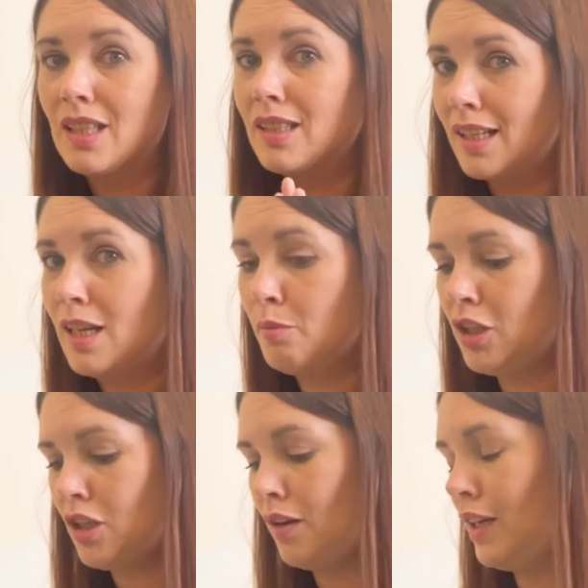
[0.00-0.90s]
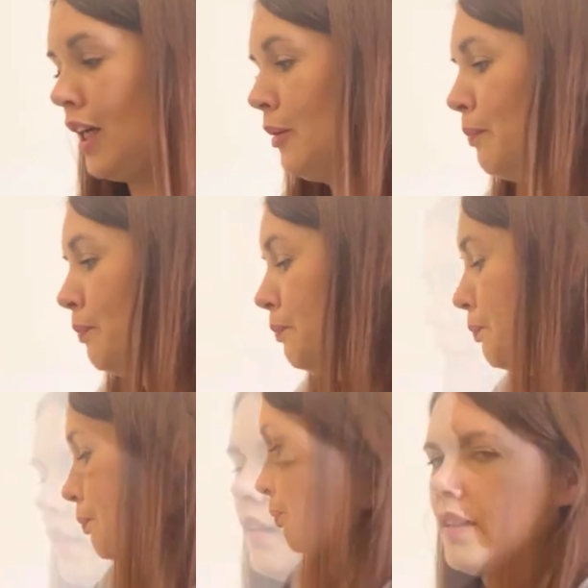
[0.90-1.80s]
So let me show you.
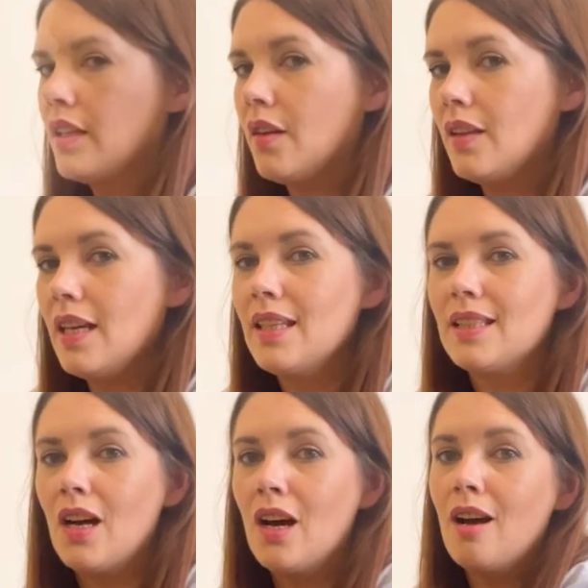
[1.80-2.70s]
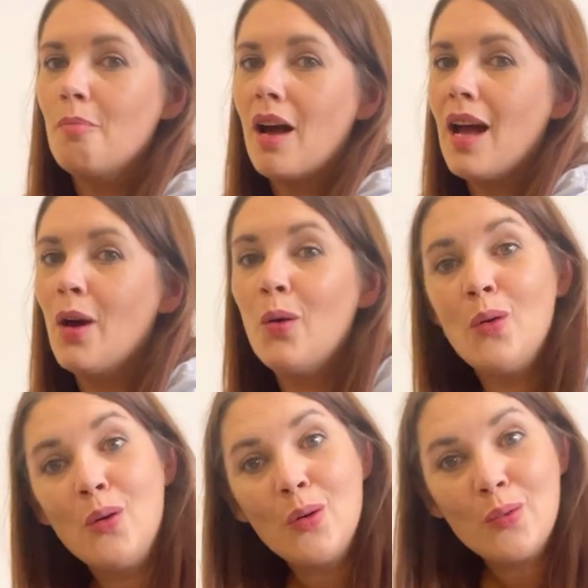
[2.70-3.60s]
So these are my
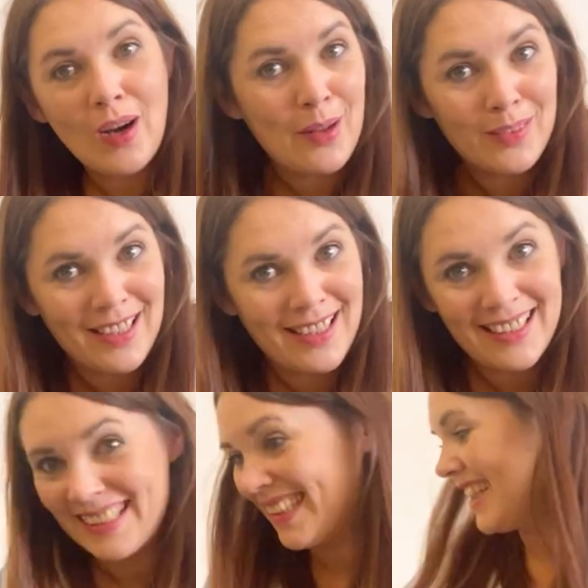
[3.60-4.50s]
all-rounders